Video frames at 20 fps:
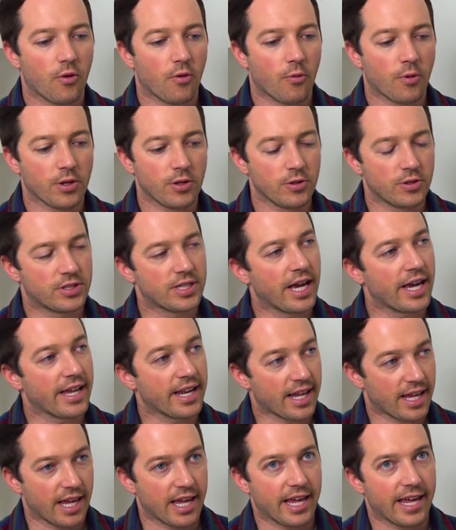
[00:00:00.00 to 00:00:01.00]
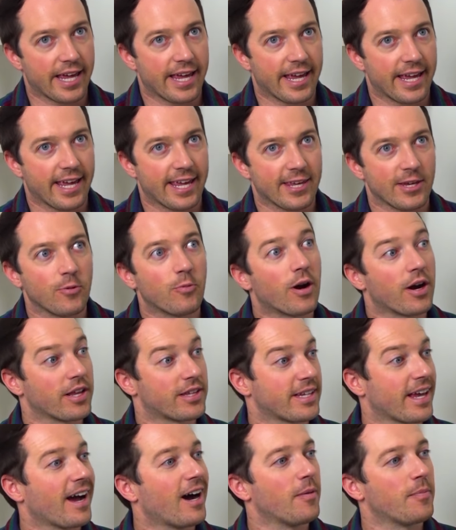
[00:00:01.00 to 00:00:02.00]
When you say it, you want it
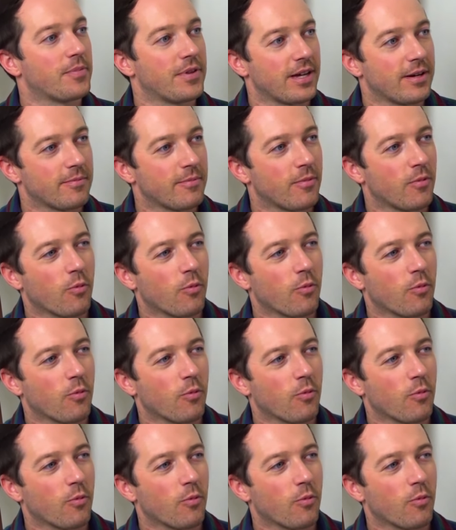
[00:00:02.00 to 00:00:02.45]
to help them.